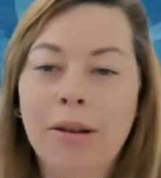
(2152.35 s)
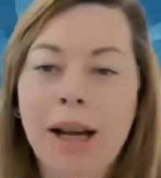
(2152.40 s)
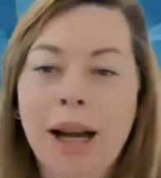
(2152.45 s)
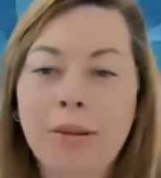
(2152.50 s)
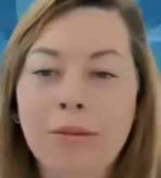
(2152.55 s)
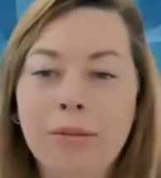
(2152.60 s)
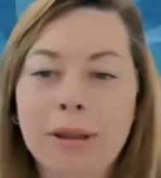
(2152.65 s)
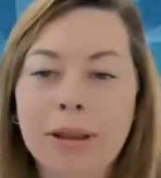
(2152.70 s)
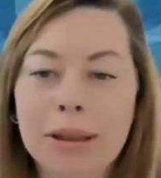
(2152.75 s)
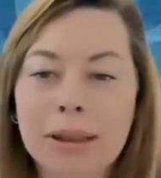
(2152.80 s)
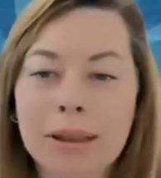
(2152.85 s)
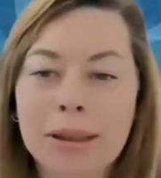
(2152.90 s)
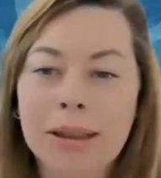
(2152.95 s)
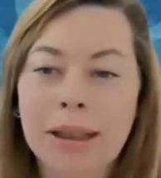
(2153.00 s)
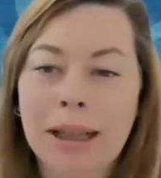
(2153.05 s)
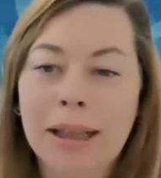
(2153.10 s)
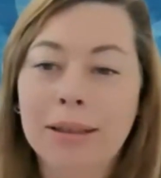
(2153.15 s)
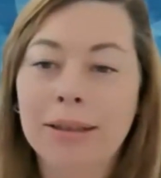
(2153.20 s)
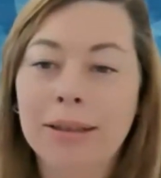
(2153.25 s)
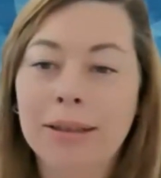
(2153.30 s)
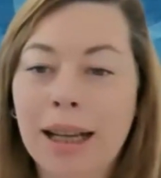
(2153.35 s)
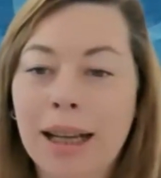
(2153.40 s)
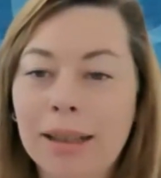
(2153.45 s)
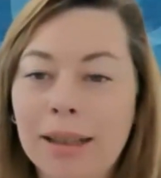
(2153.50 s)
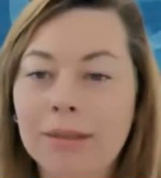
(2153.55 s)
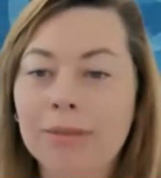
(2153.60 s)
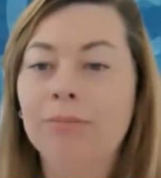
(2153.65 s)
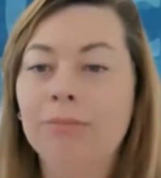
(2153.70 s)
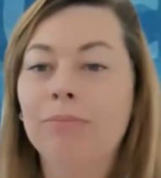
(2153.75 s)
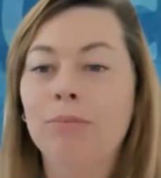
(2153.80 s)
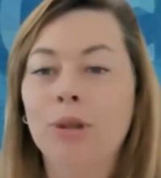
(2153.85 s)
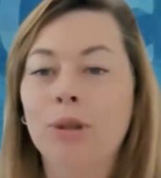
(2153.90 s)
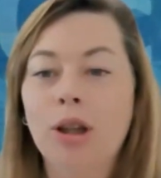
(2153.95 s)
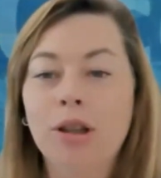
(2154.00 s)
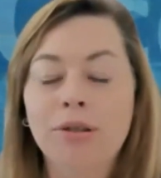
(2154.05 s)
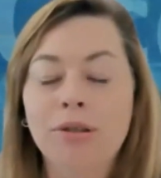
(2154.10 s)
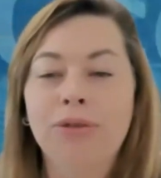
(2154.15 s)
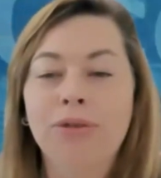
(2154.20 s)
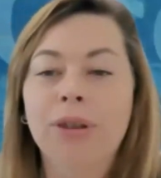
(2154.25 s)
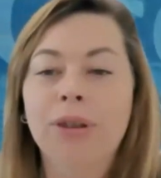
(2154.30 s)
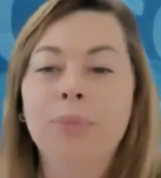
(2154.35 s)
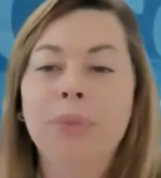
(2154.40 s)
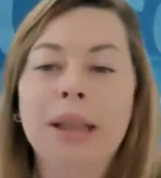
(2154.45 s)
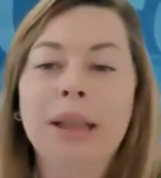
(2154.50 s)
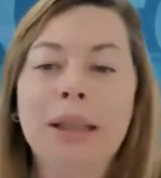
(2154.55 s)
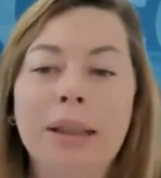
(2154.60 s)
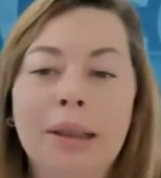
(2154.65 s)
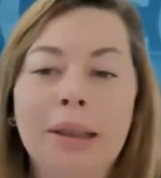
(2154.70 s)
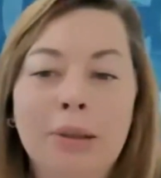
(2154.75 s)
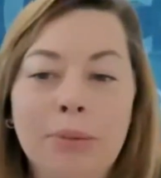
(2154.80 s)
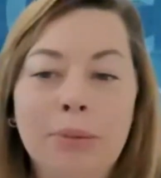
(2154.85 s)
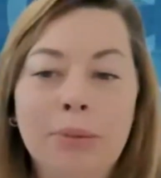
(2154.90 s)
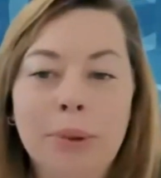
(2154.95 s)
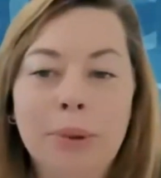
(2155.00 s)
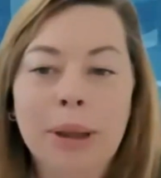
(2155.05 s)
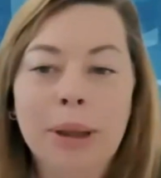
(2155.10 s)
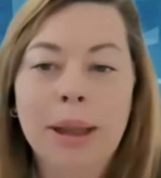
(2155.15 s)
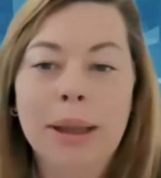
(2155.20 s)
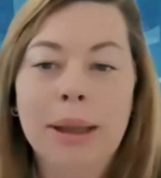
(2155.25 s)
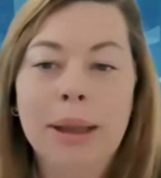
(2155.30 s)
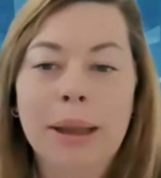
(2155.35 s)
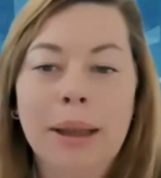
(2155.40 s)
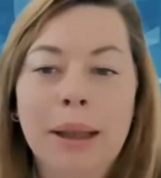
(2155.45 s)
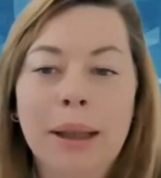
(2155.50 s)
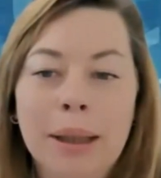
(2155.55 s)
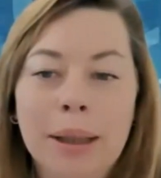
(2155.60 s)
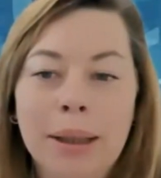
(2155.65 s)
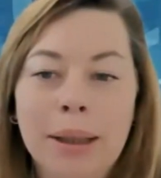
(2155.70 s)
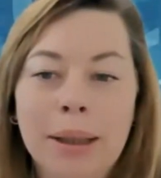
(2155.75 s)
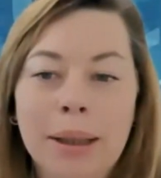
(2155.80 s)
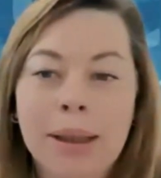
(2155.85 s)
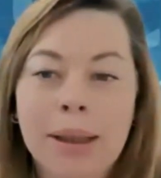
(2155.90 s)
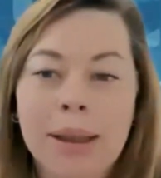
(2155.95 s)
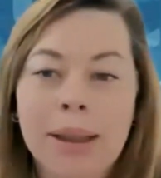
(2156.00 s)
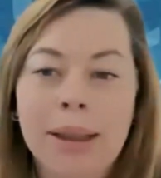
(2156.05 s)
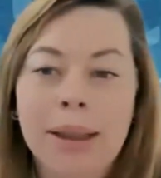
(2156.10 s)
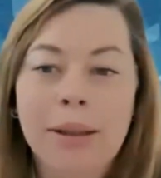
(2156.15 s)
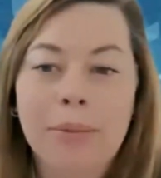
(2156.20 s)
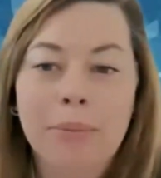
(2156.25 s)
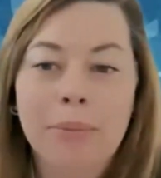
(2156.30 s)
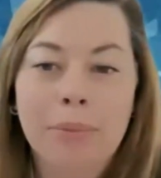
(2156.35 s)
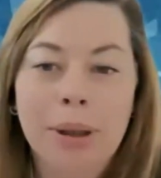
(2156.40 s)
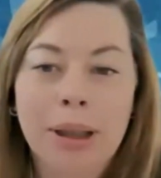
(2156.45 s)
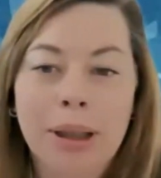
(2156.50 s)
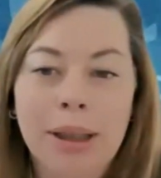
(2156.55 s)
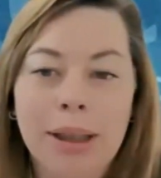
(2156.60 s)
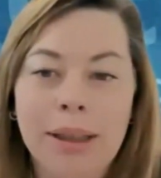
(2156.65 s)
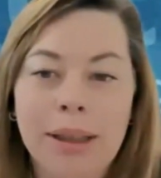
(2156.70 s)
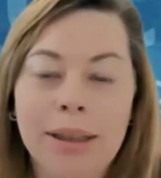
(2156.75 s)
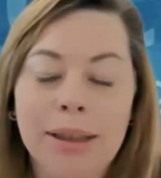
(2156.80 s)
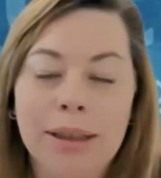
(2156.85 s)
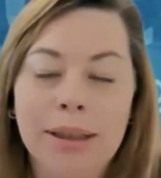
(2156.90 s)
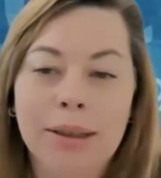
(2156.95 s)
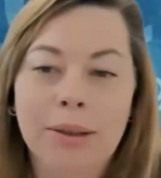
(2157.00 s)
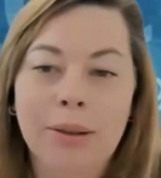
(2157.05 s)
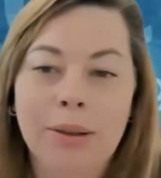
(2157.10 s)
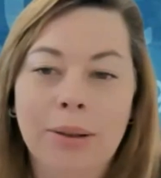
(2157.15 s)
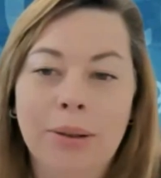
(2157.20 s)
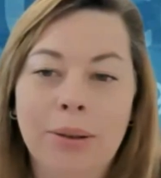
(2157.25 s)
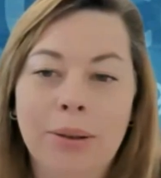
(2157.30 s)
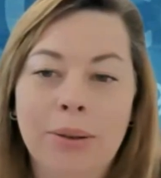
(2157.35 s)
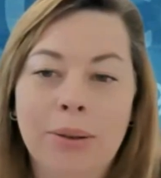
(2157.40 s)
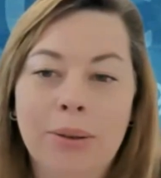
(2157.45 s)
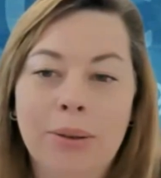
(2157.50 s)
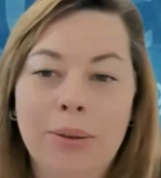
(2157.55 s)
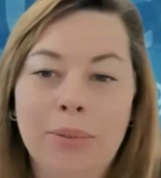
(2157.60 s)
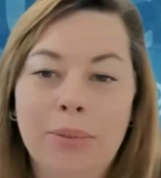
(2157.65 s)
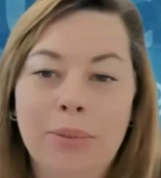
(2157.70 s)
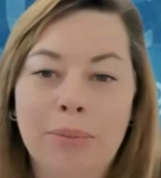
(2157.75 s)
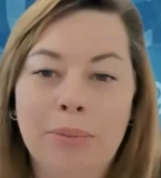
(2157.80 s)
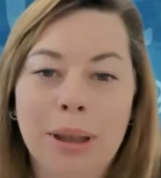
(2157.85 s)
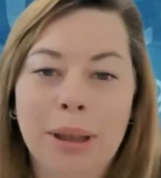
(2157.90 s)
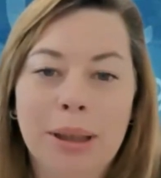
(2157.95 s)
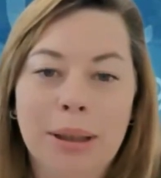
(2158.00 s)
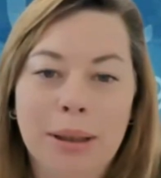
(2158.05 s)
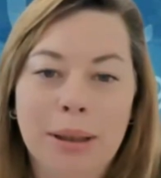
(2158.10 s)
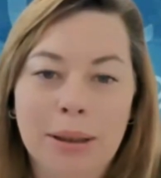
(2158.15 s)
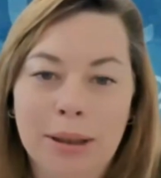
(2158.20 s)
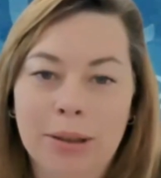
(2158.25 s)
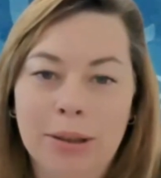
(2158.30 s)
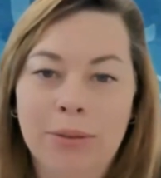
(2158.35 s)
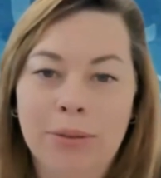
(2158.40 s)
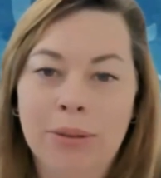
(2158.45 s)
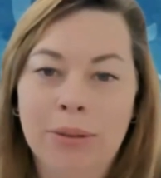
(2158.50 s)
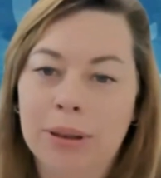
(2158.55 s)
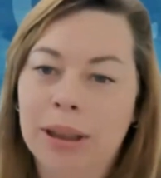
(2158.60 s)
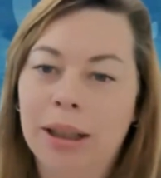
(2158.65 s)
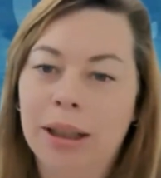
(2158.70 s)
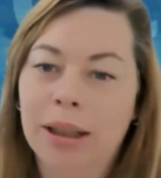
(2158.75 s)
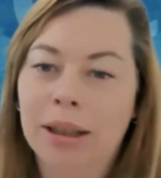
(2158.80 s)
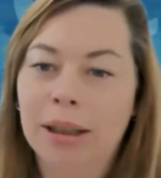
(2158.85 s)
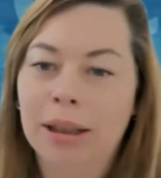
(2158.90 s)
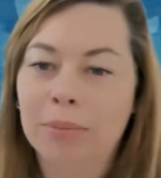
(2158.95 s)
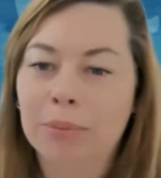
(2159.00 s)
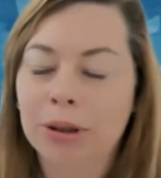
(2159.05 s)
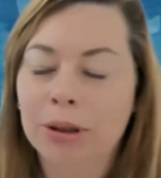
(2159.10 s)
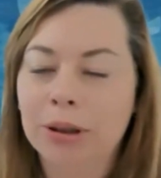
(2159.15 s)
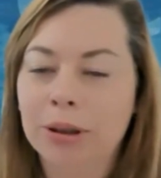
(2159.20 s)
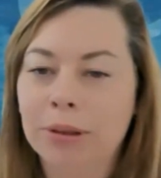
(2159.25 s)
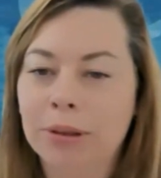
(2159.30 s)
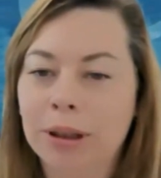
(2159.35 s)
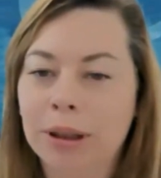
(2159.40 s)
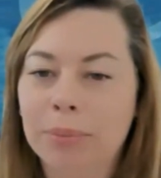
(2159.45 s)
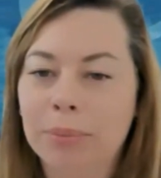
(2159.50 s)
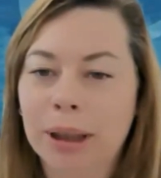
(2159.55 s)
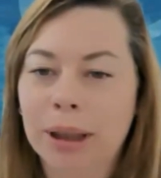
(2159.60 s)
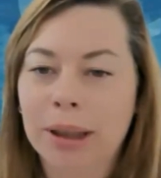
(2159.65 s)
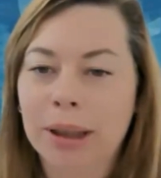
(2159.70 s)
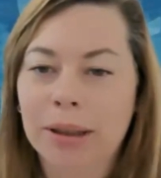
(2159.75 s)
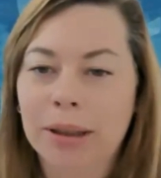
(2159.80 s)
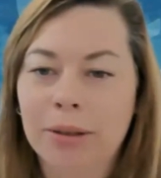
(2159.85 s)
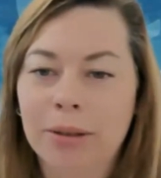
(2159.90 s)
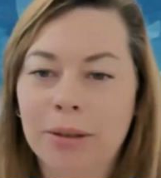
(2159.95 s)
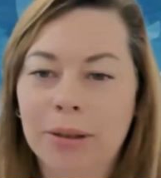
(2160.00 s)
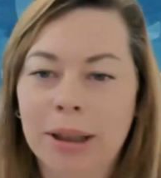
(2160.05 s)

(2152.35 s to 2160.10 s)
I'm not familiar with EMB, so but if I'm sure you are, Mari.